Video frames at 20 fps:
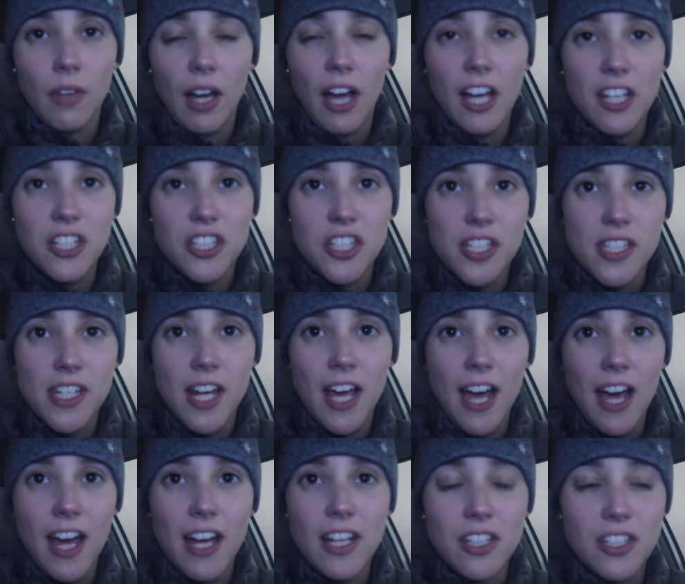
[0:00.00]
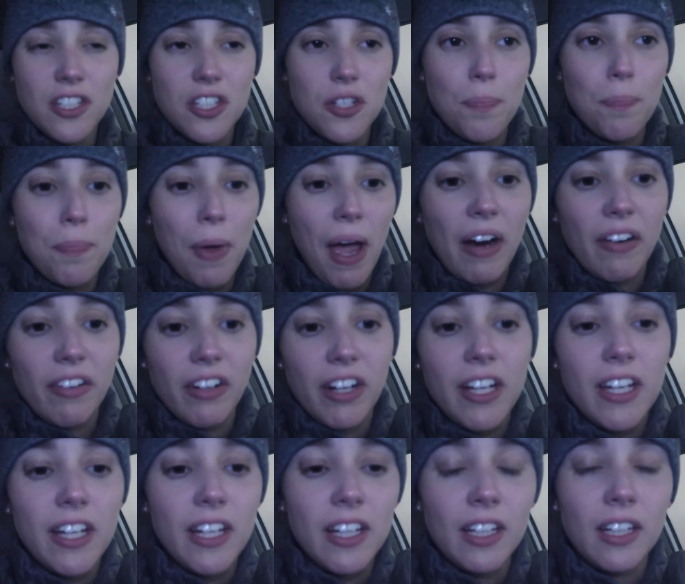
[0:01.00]
I just had to
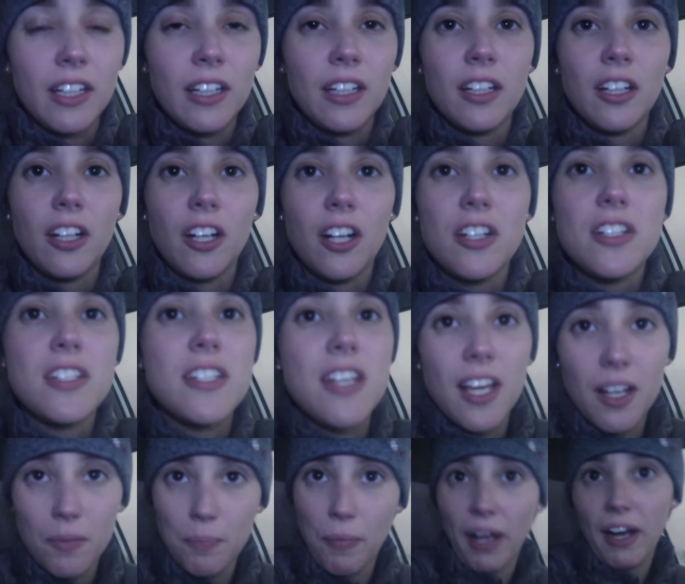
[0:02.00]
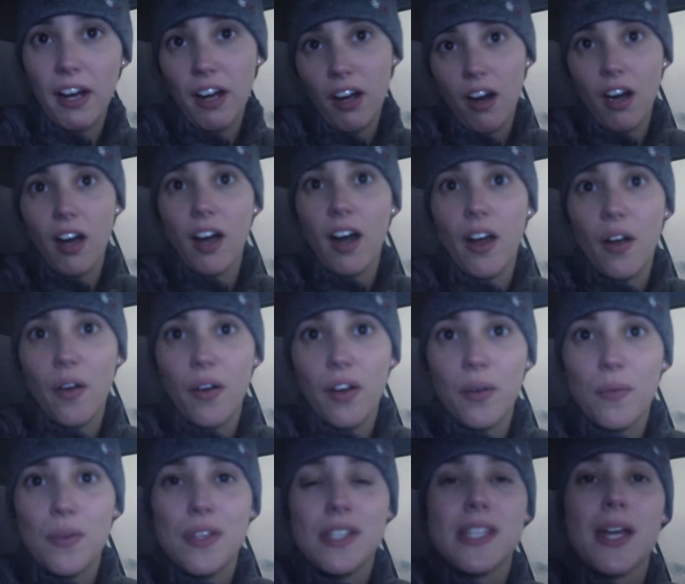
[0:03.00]
bury or dig my car out.
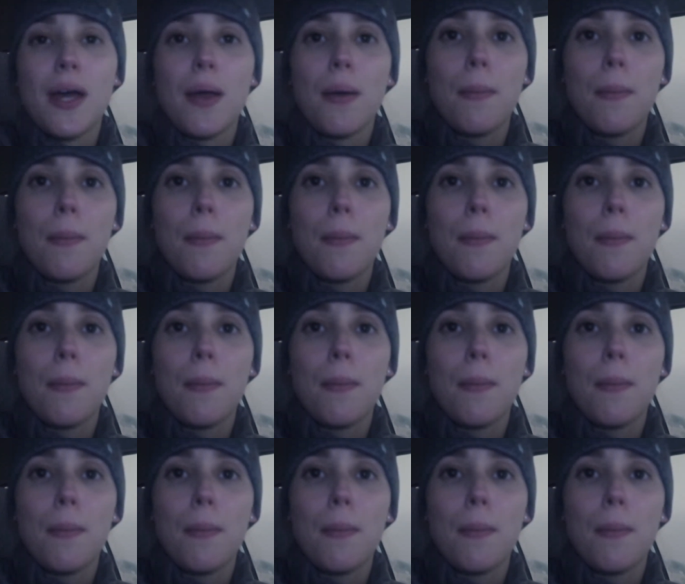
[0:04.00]
It was